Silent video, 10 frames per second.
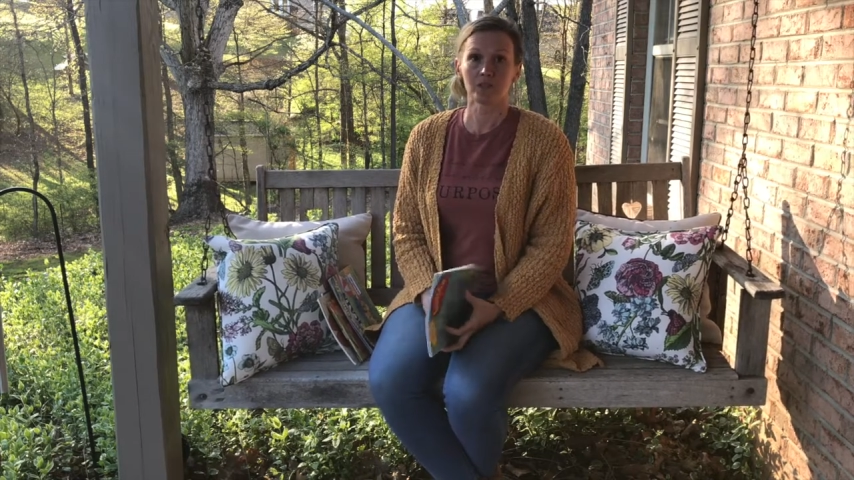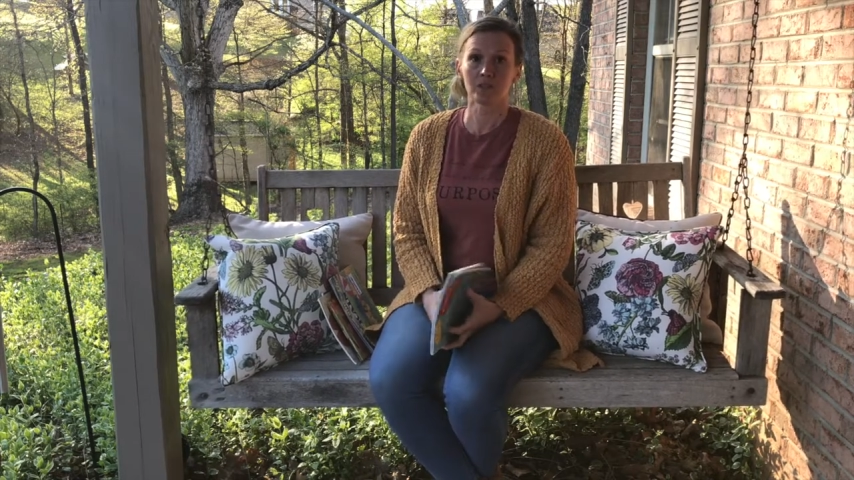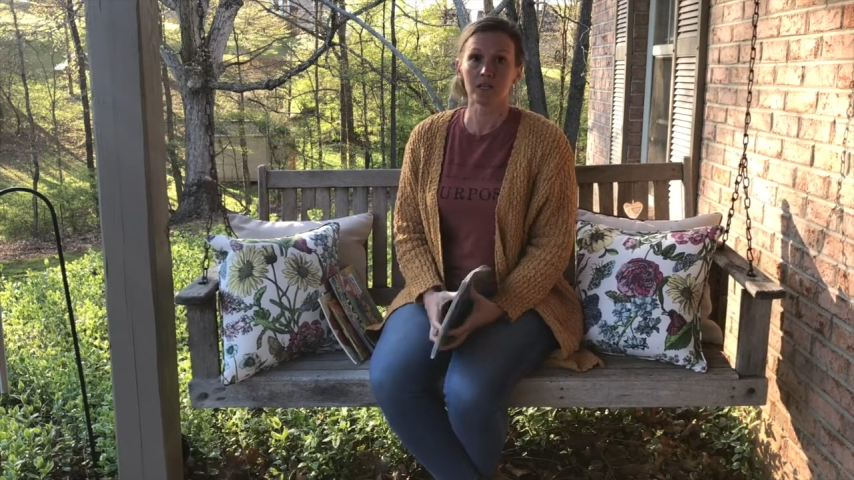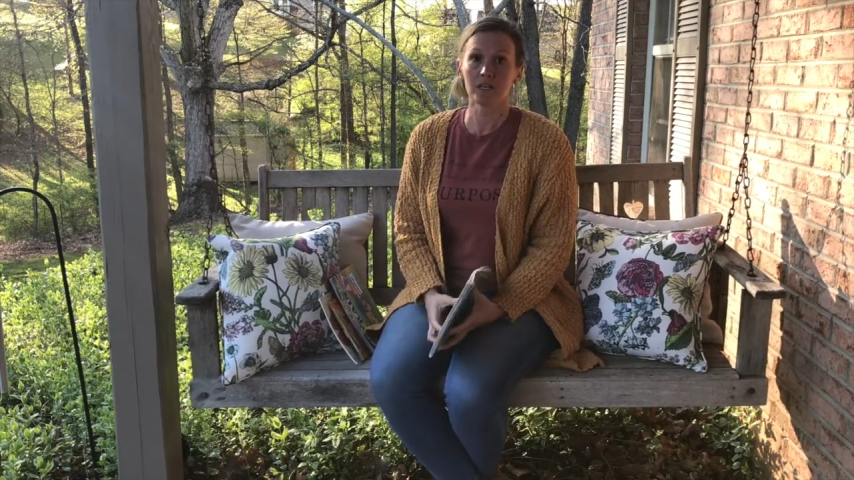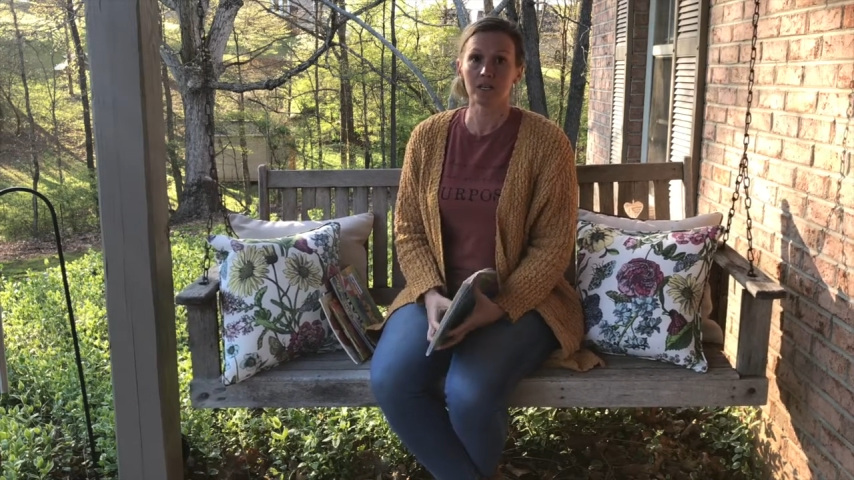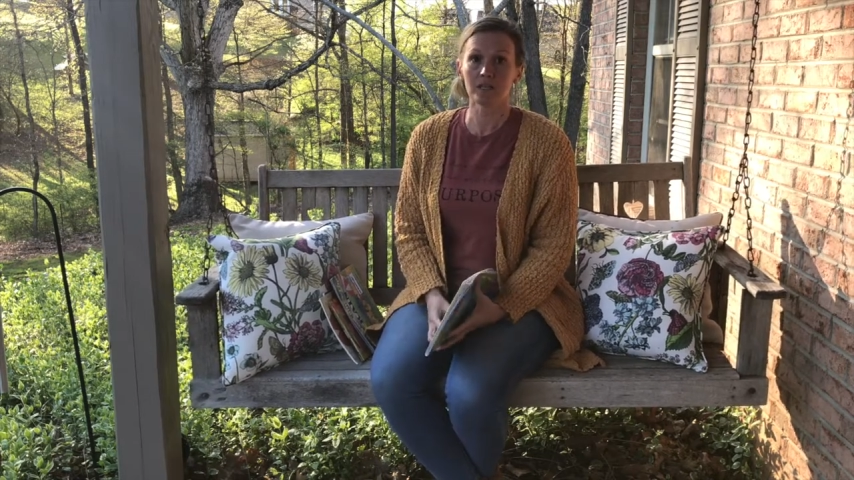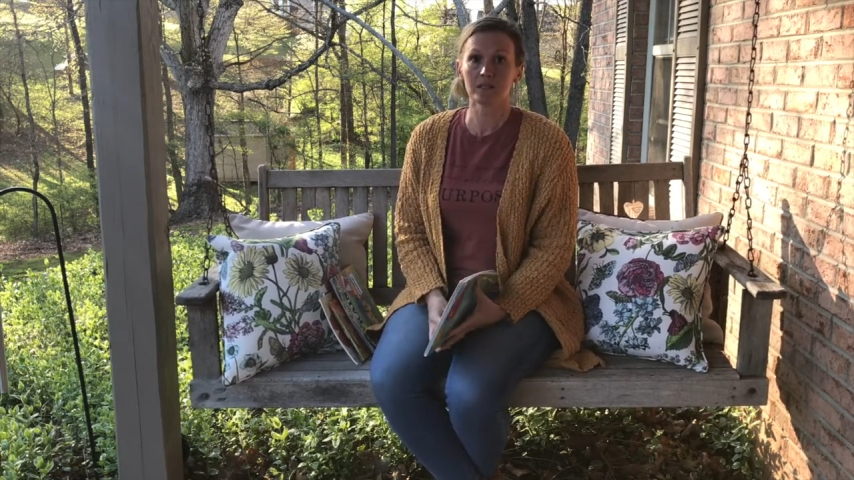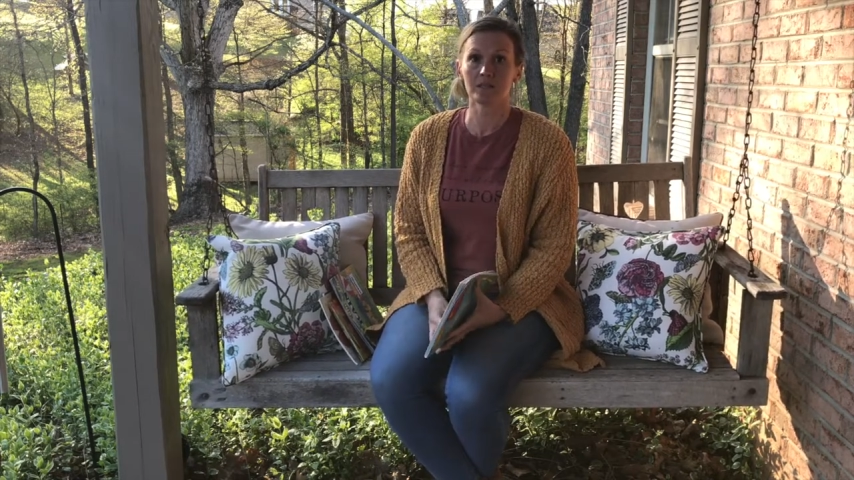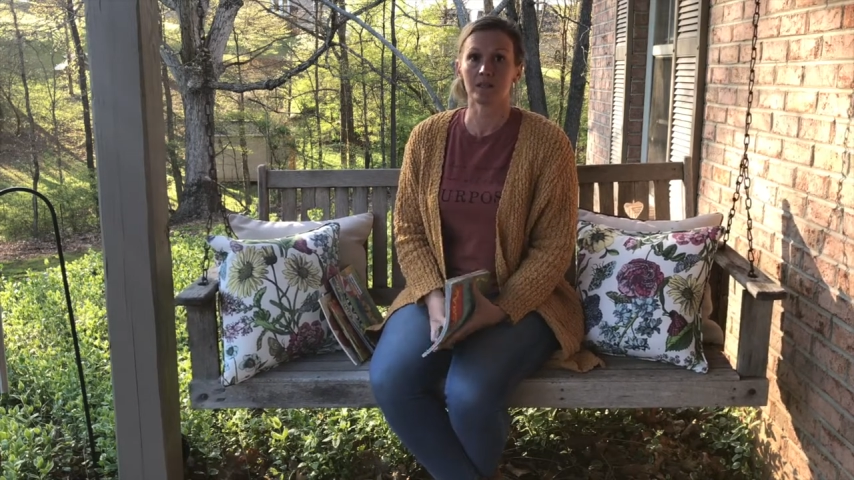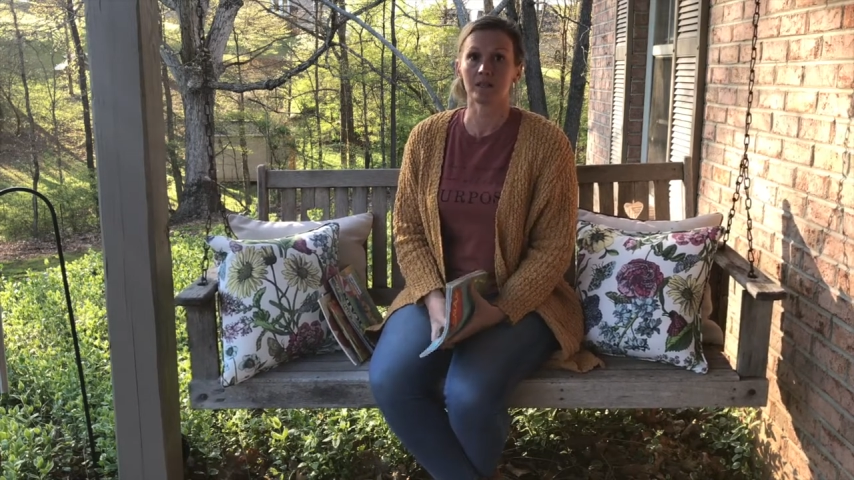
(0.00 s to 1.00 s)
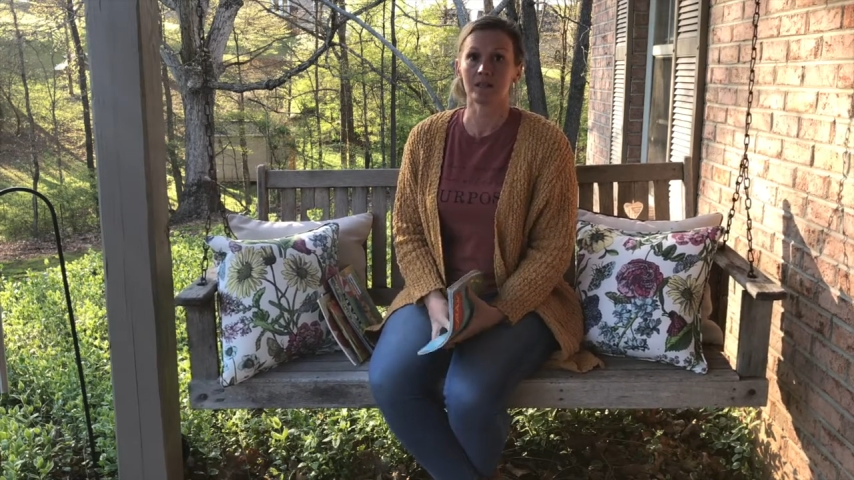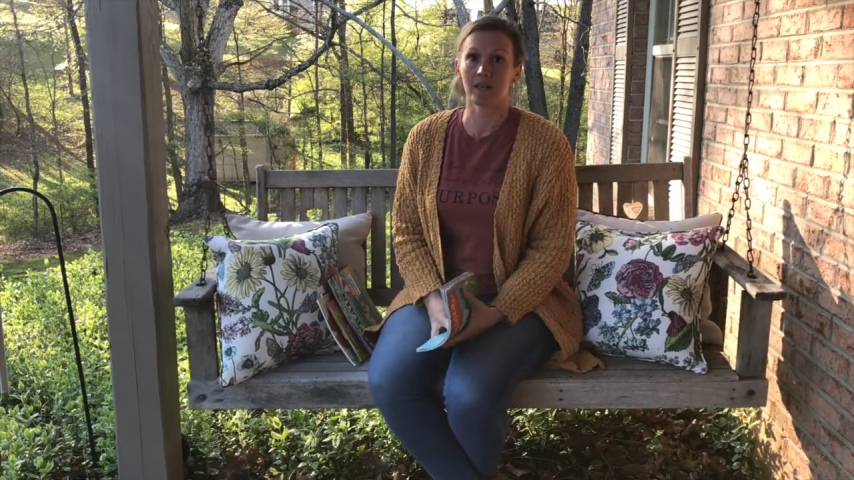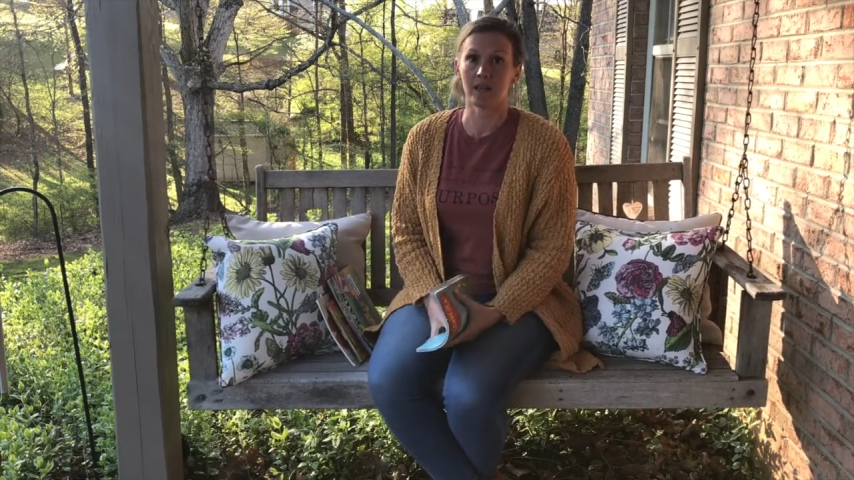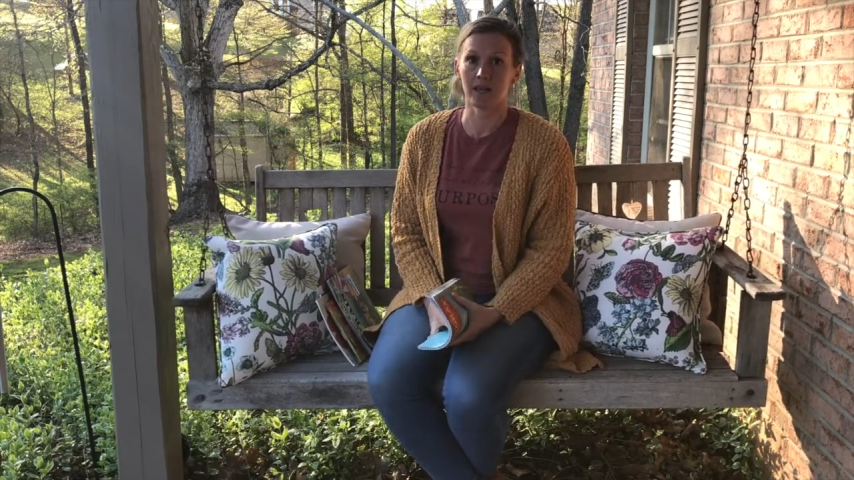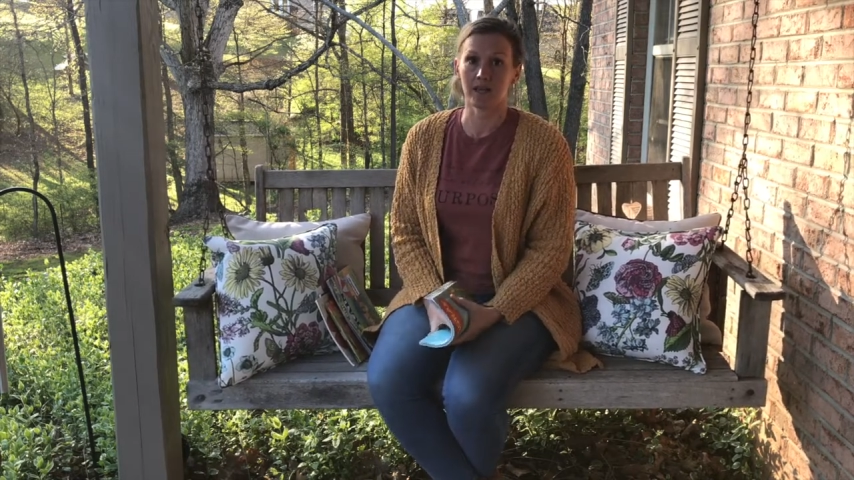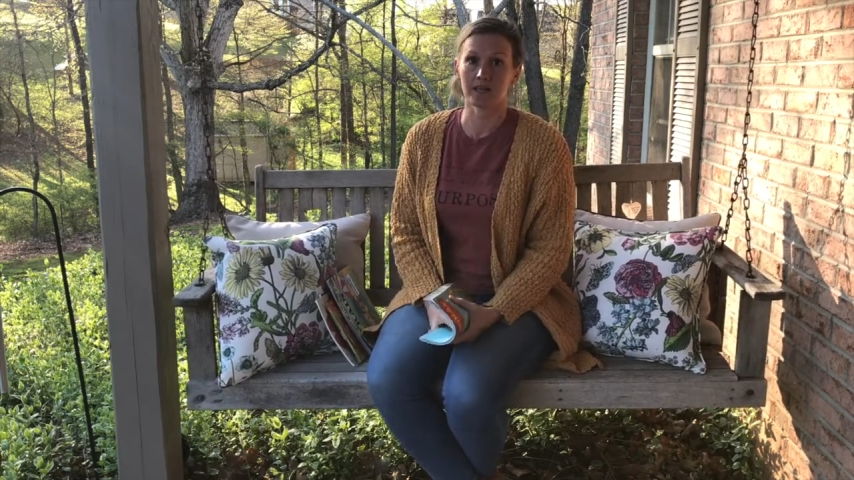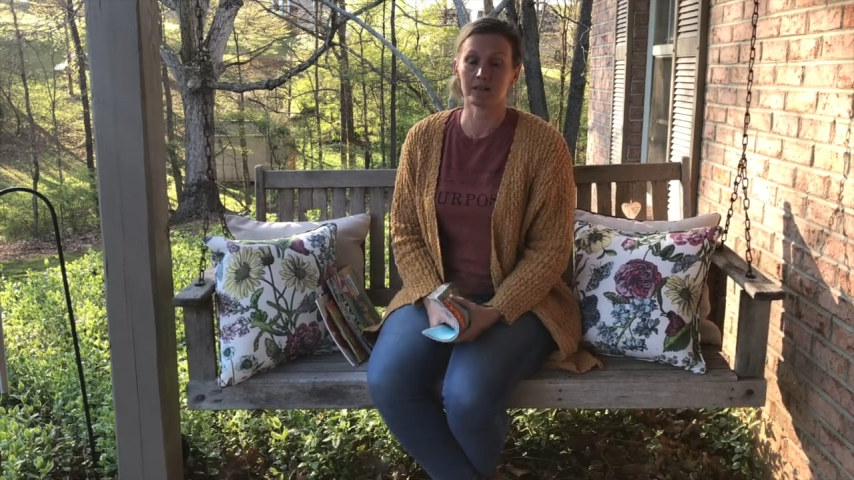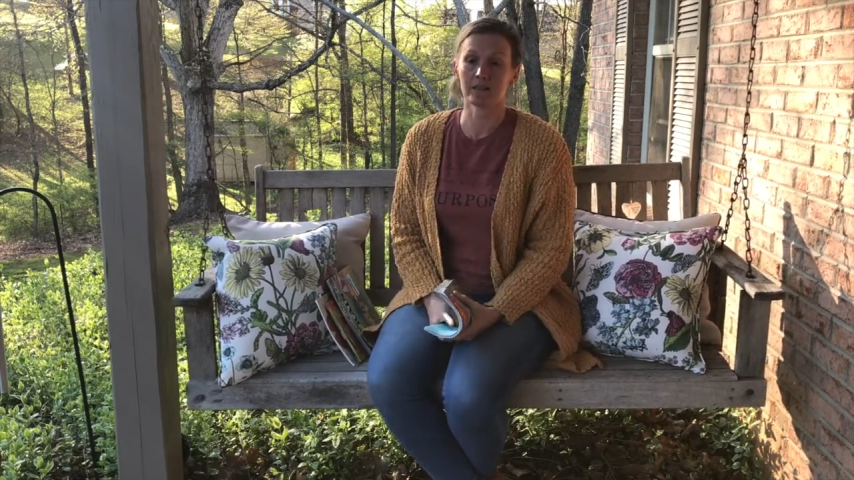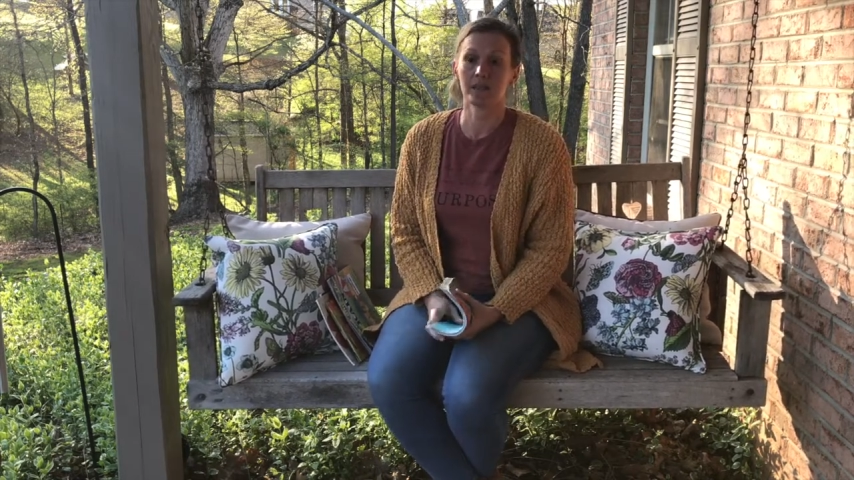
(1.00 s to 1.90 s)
trees? Yes.